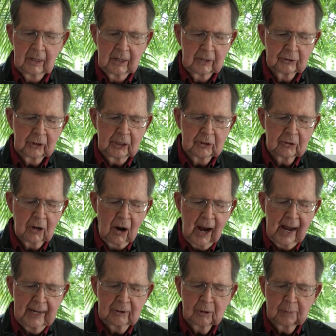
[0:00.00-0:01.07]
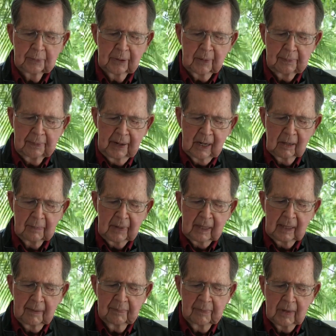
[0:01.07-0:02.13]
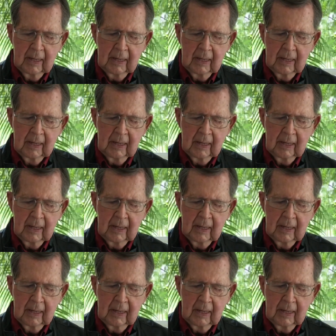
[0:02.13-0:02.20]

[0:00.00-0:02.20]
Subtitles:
She tried to prepare me